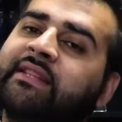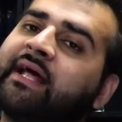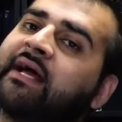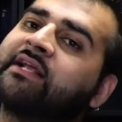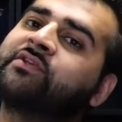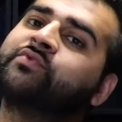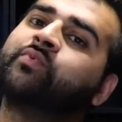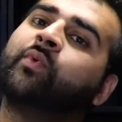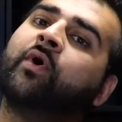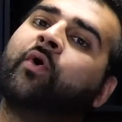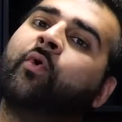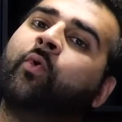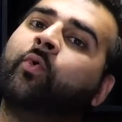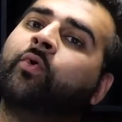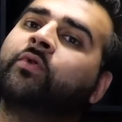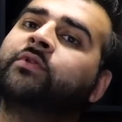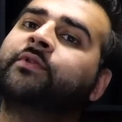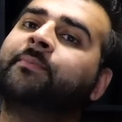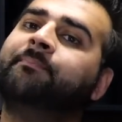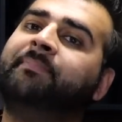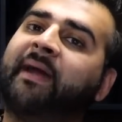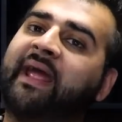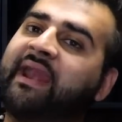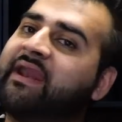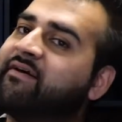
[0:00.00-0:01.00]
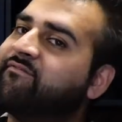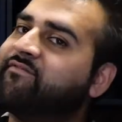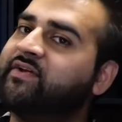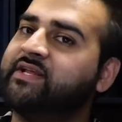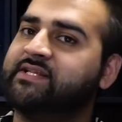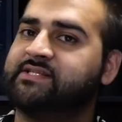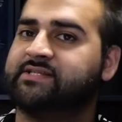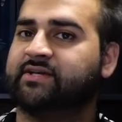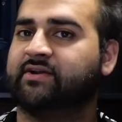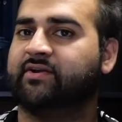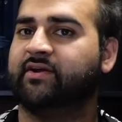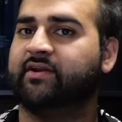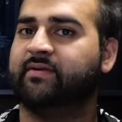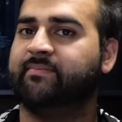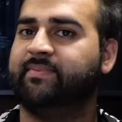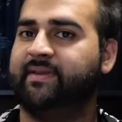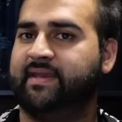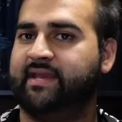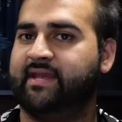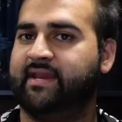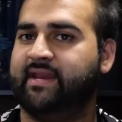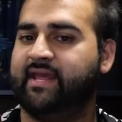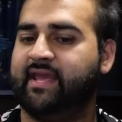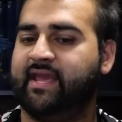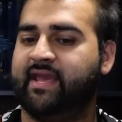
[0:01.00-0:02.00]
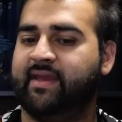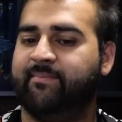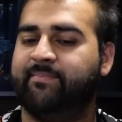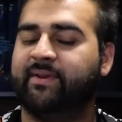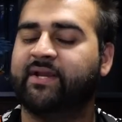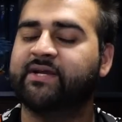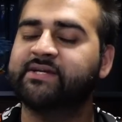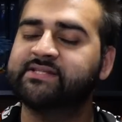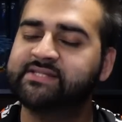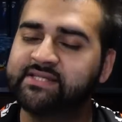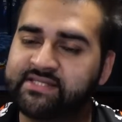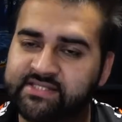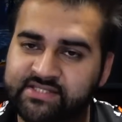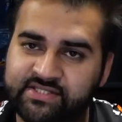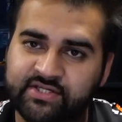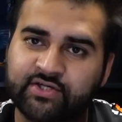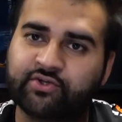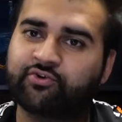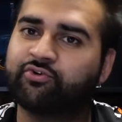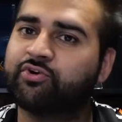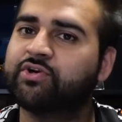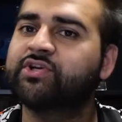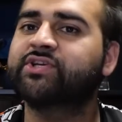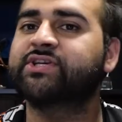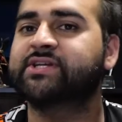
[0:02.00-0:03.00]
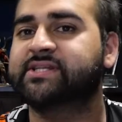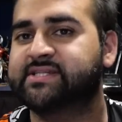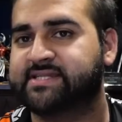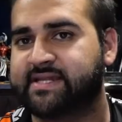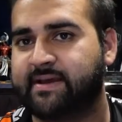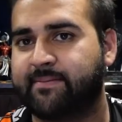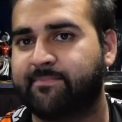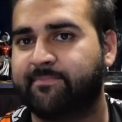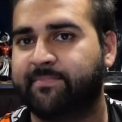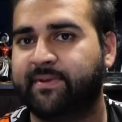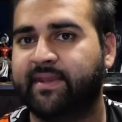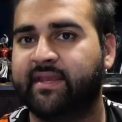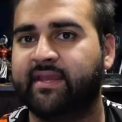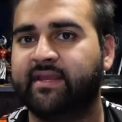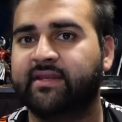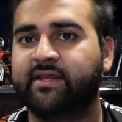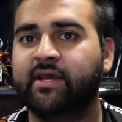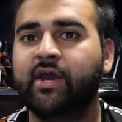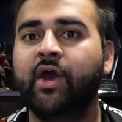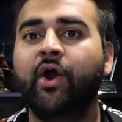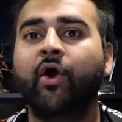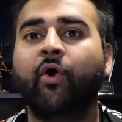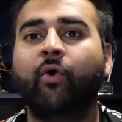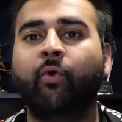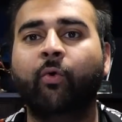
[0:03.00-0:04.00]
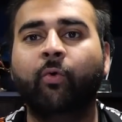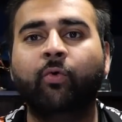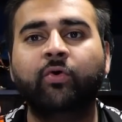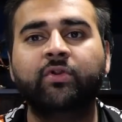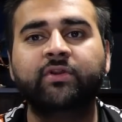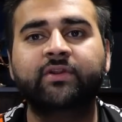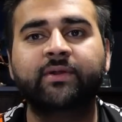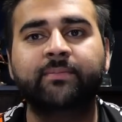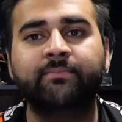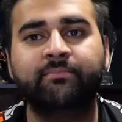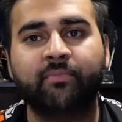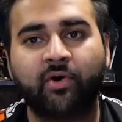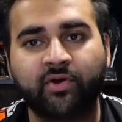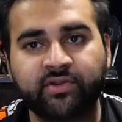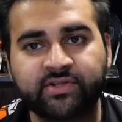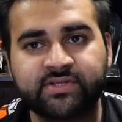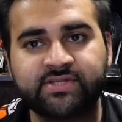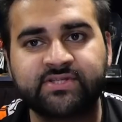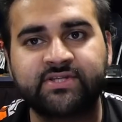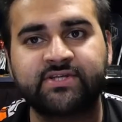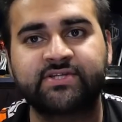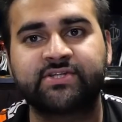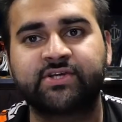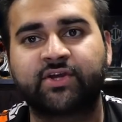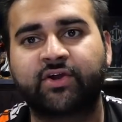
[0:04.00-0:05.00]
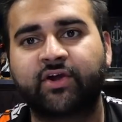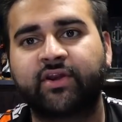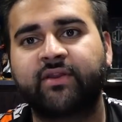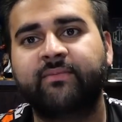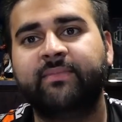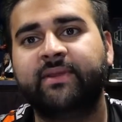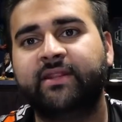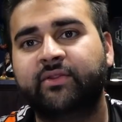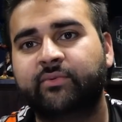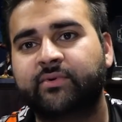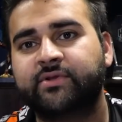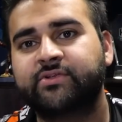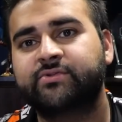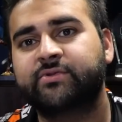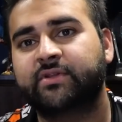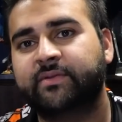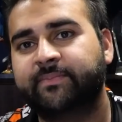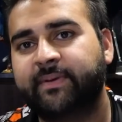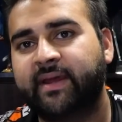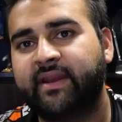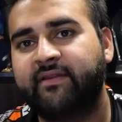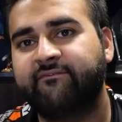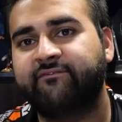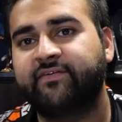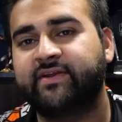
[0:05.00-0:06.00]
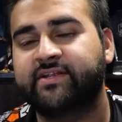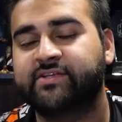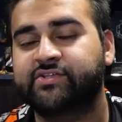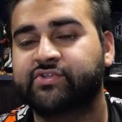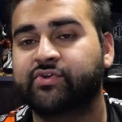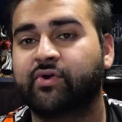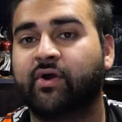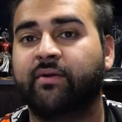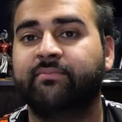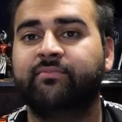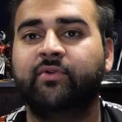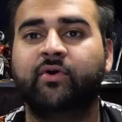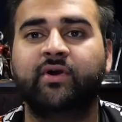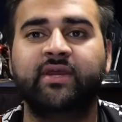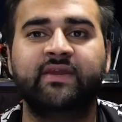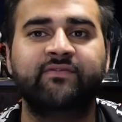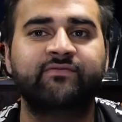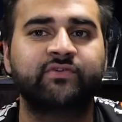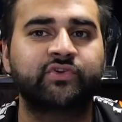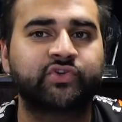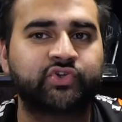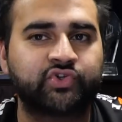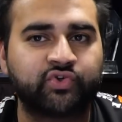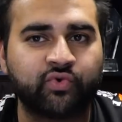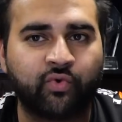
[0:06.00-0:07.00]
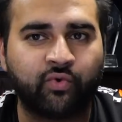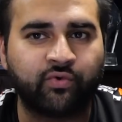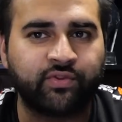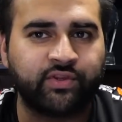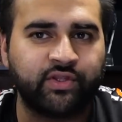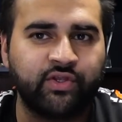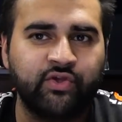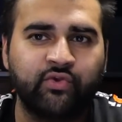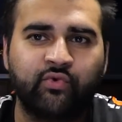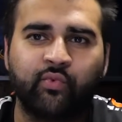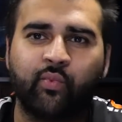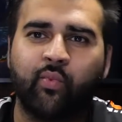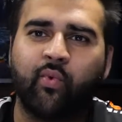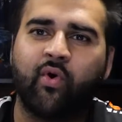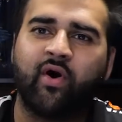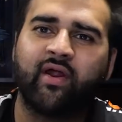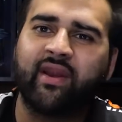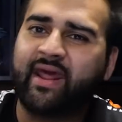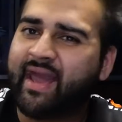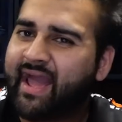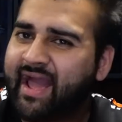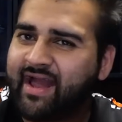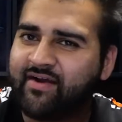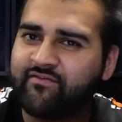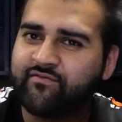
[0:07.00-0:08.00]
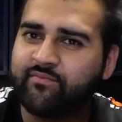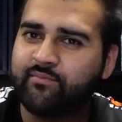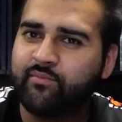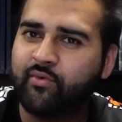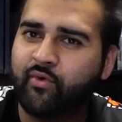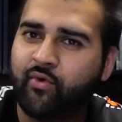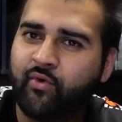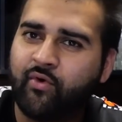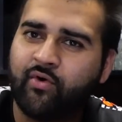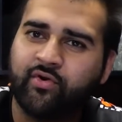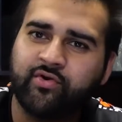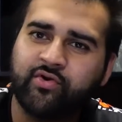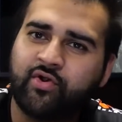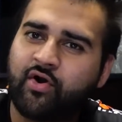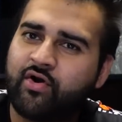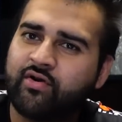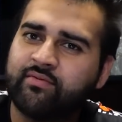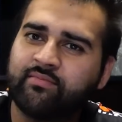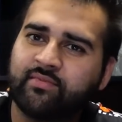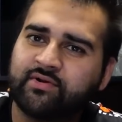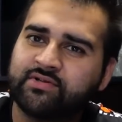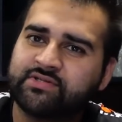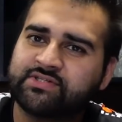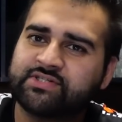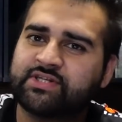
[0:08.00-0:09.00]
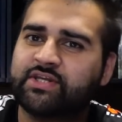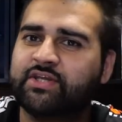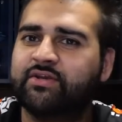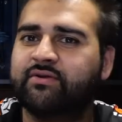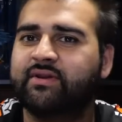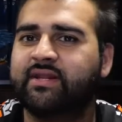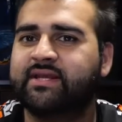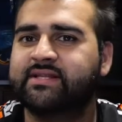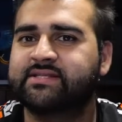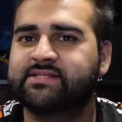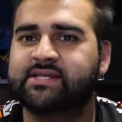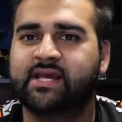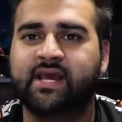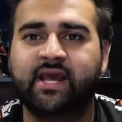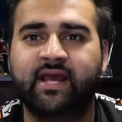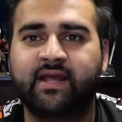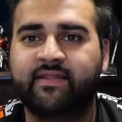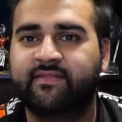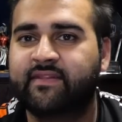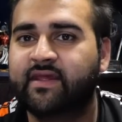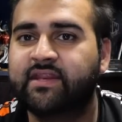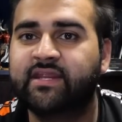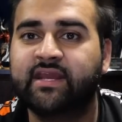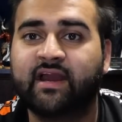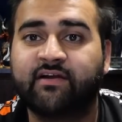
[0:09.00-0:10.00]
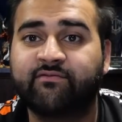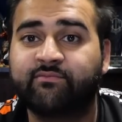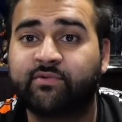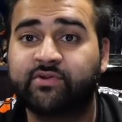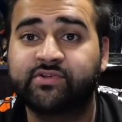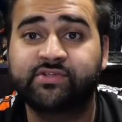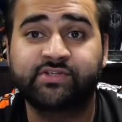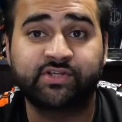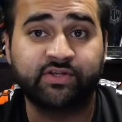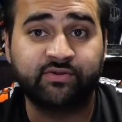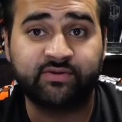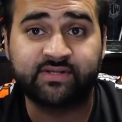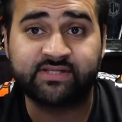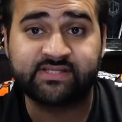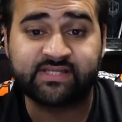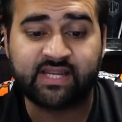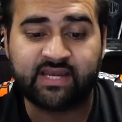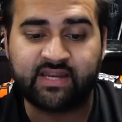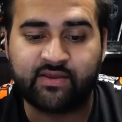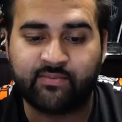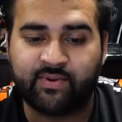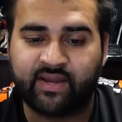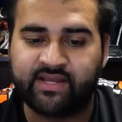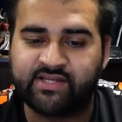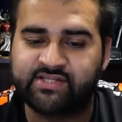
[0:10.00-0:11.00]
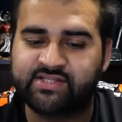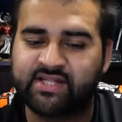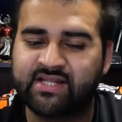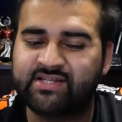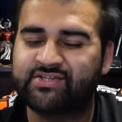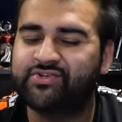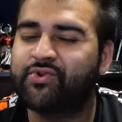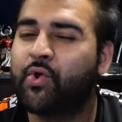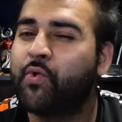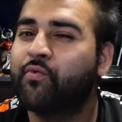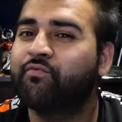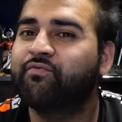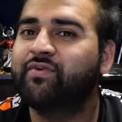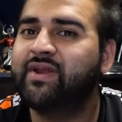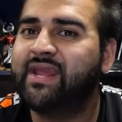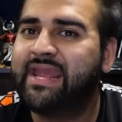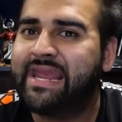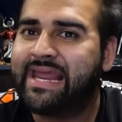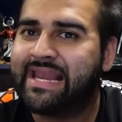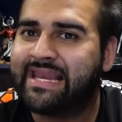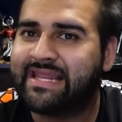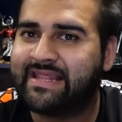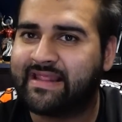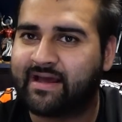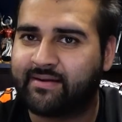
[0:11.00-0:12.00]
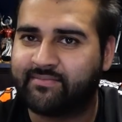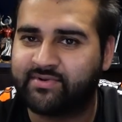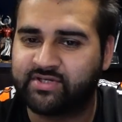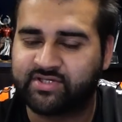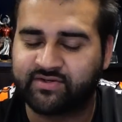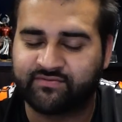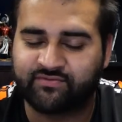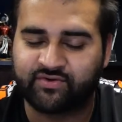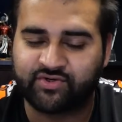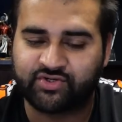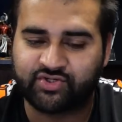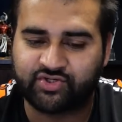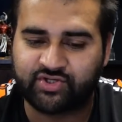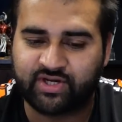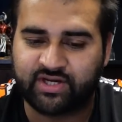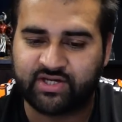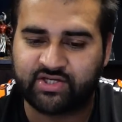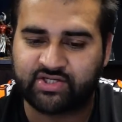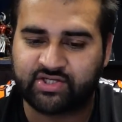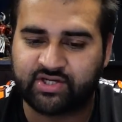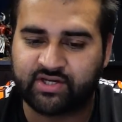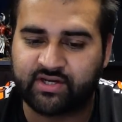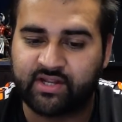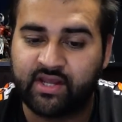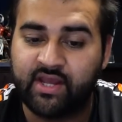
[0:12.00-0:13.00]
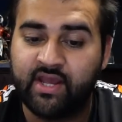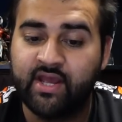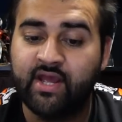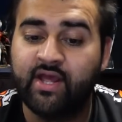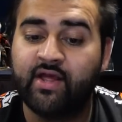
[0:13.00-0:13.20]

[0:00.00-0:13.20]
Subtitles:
all the benefits are going to be in here, because it's the Crusher Stampede. All the monsters are going to be the ones with the benefits. So I'm not even sure that you'd want to have more non-monster units than you have monster units anyway. So that's not really that much of a restriction.